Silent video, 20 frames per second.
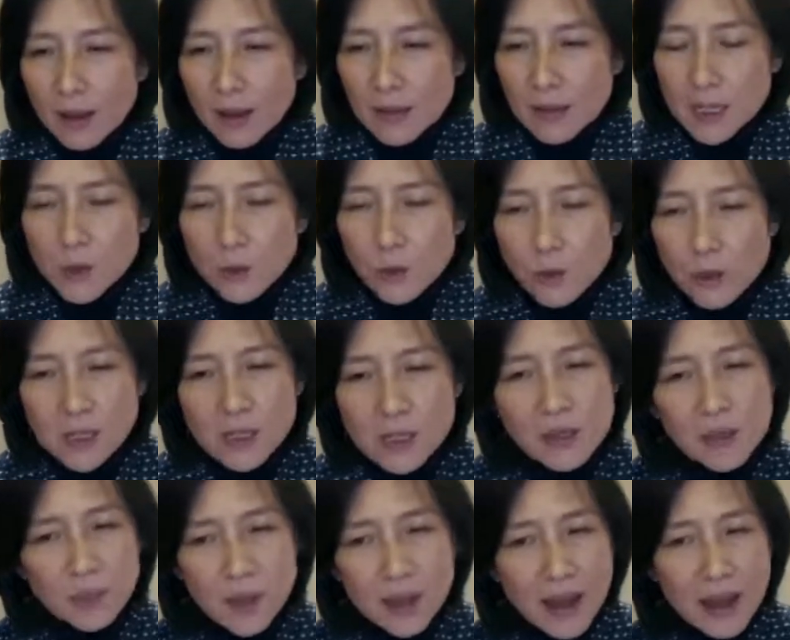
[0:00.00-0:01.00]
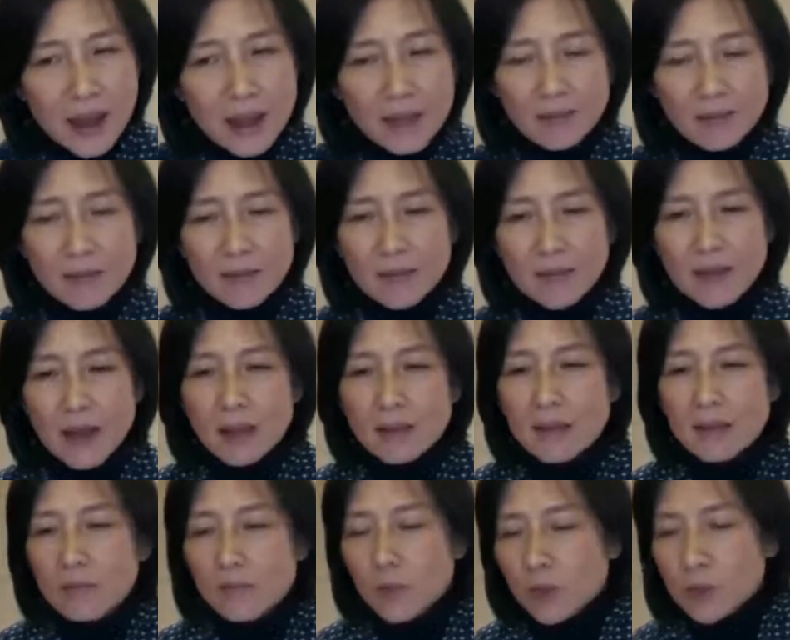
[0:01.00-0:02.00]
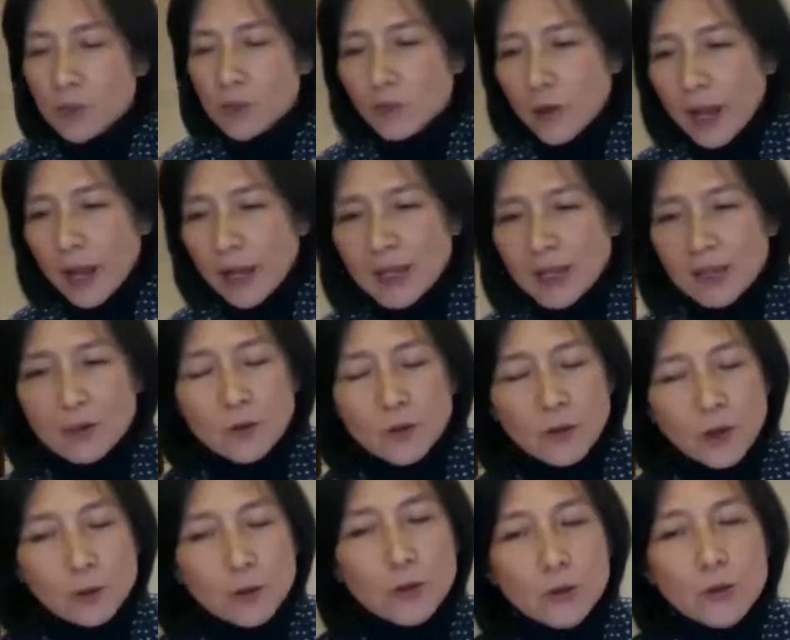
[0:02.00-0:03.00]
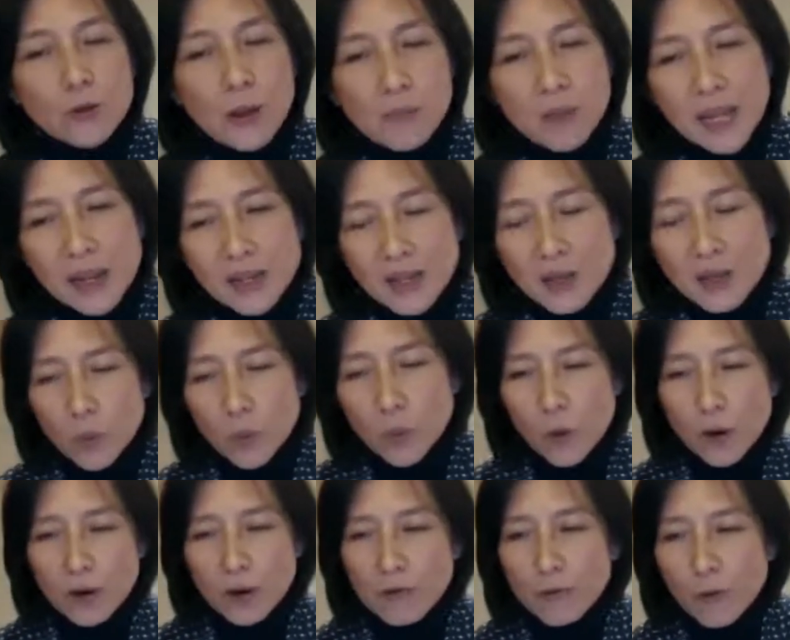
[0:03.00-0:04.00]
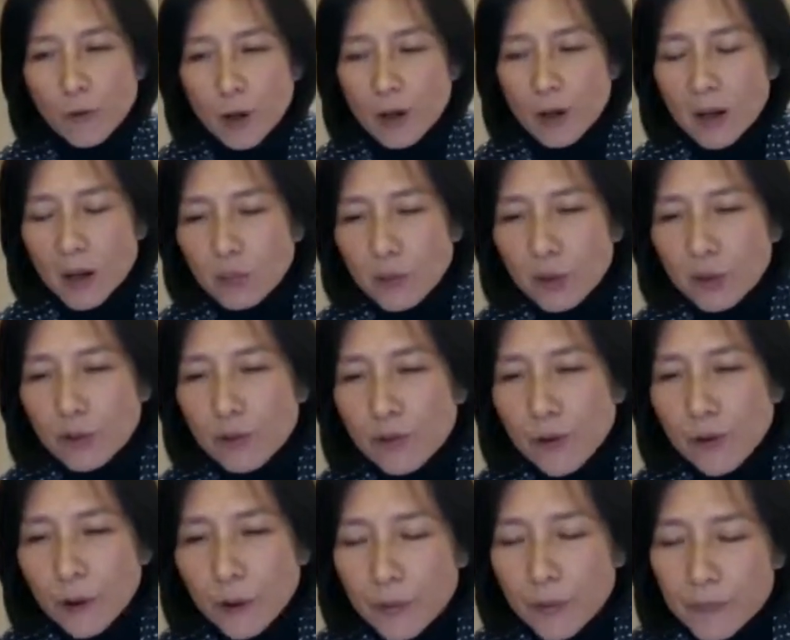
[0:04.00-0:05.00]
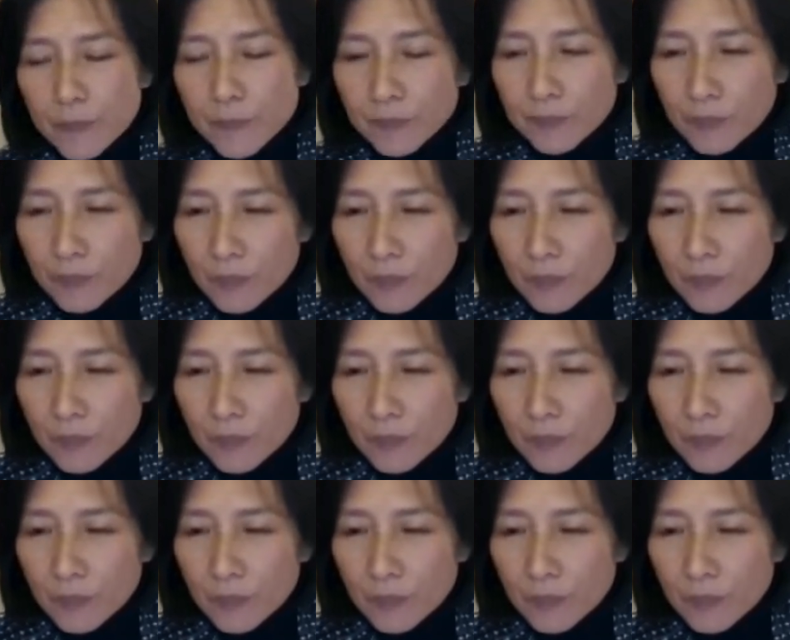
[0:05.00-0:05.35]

This was the plan that was ready to go to the planning board for approval.